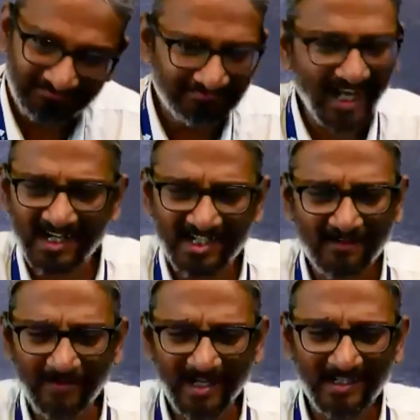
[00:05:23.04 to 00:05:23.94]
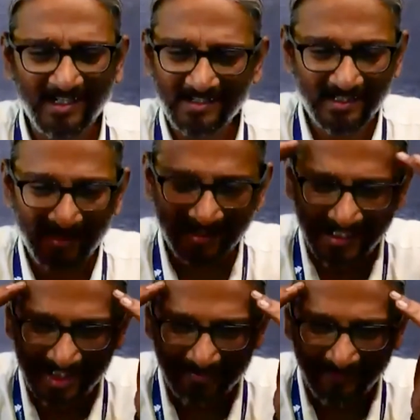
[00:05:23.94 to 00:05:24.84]
That's the way it is, sir.
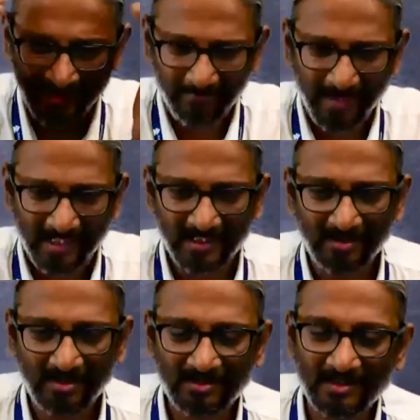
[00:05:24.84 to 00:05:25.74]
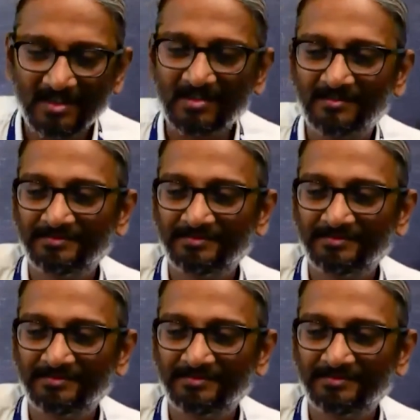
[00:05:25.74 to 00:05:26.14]
Let's be very practical on this.